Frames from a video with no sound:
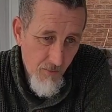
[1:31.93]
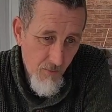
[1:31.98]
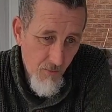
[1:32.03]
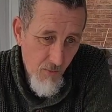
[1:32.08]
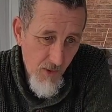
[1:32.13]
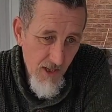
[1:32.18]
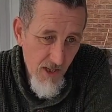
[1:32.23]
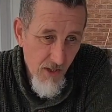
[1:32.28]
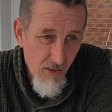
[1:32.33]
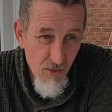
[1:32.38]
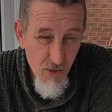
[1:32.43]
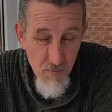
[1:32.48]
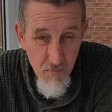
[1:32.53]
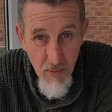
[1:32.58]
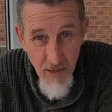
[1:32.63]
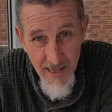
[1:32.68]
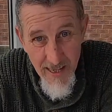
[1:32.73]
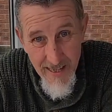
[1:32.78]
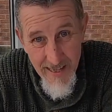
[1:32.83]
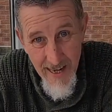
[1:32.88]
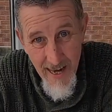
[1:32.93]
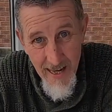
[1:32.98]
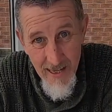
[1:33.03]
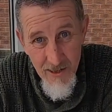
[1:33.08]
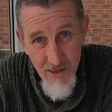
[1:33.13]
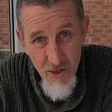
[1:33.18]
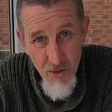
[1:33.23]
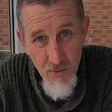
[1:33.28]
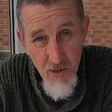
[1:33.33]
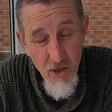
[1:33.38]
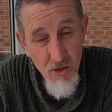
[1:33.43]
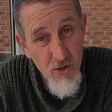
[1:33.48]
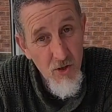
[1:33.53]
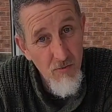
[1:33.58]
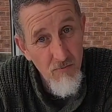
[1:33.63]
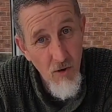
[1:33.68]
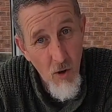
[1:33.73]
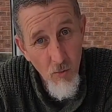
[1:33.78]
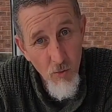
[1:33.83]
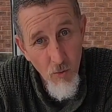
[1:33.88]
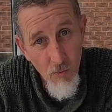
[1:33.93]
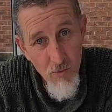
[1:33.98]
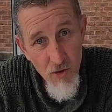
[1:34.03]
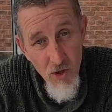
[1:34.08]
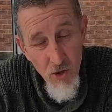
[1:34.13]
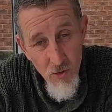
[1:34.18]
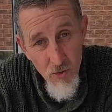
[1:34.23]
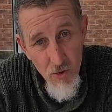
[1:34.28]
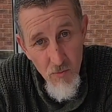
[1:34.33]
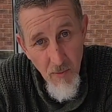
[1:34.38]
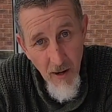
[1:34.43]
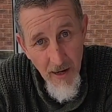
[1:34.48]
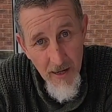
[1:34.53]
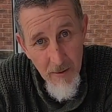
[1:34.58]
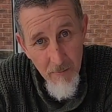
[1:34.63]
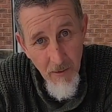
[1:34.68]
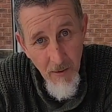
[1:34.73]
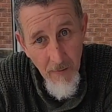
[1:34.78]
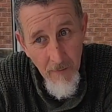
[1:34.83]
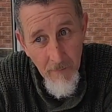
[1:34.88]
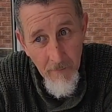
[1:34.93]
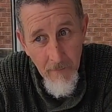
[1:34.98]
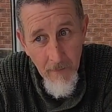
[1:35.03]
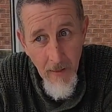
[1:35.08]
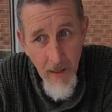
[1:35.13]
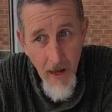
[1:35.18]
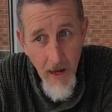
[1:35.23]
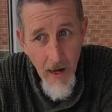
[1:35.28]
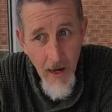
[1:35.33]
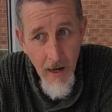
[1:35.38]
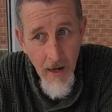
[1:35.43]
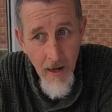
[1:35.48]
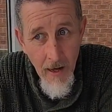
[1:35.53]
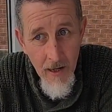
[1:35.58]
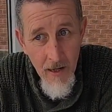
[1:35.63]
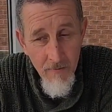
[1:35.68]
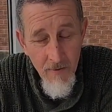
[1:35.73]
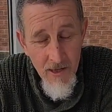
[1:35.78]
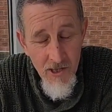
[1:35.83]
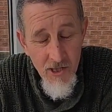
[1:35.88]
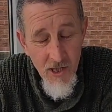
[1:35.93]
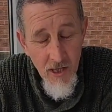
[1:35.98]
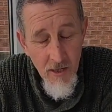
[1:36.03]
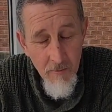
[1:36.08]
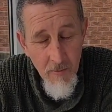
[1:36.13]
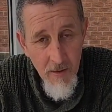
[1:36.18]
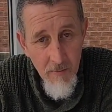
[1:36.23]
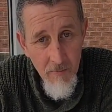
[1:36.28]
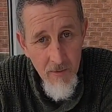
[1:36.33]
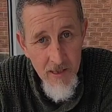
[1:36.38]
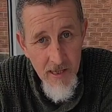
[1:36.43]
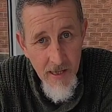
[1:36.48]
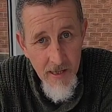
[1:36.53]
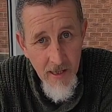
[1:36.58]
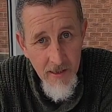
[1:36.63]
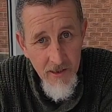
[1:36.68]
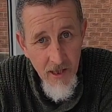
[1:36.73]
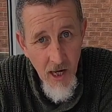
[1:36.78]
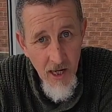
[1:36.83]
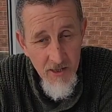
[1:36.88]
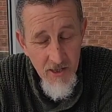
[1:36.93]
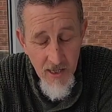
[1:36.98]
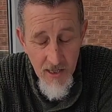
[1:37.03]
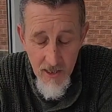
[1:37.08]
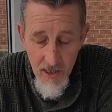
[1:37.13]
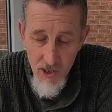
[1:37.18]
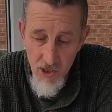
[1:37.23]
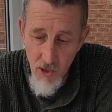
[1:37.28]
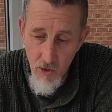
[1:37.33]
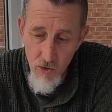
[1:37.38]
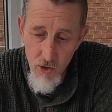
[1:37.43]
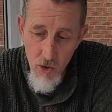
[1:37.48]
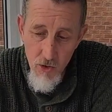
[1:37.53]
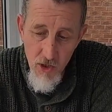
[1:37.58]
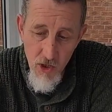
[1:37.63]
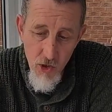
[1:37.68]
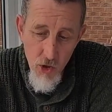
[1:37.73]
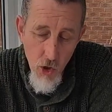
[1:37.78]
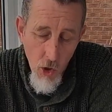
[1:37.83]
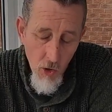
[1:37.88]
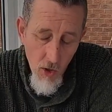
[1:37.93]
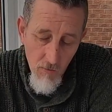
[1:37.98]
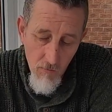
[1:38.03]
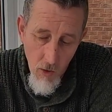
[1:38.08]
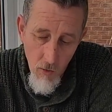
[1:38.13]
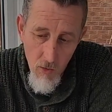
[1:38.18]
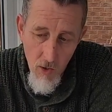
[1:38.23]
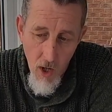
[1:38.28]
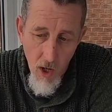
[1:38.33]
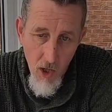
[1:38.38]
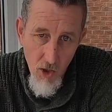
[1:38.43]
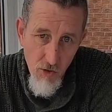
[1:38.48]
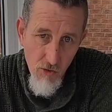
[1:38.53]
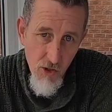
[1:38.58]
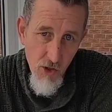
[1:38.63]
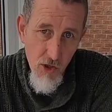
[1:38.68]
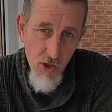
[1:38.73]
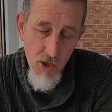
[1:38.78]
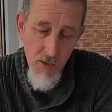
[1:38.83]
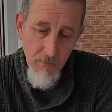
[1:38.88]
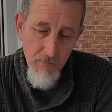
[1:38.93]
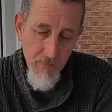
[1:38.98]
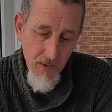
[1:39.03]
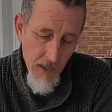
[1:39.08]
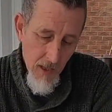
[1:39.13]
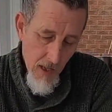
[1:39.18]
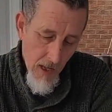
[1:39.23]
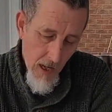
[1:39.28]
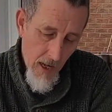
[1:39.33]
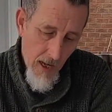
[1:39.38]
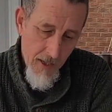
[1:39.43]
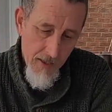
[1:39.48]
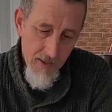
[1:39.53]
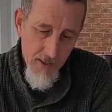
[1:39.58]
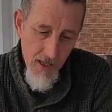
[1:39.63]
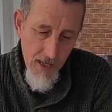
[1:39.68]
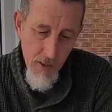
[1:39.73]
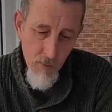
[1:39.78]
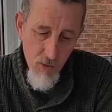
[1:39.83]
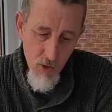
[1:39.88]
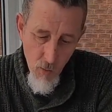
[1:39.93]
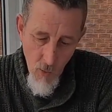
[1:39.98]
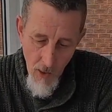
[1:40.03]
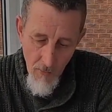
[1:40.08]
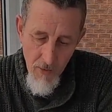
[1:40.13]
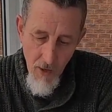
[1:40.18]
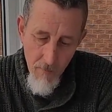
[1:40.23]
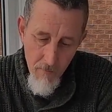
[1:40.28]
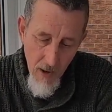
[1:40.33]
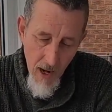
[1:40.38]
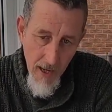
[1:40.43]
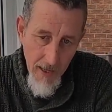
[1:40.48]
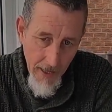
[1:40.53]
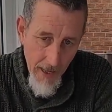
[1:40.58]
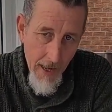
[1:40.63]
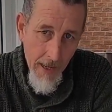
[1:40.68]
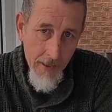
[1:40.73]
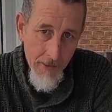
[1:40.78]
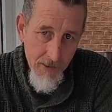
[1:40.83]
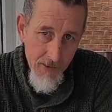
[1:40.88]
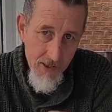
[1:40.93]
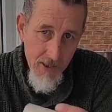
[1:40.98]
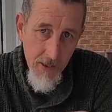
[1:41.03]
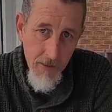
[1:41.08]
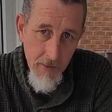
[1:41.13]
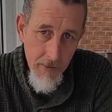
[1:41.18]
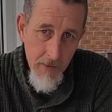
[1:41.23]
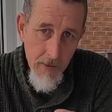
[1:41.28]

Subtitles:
we used beer cans, we used a rolled up newspaper, and eventually my dad had the idea. He started using toilet roll cartridges, and it was wound on by hand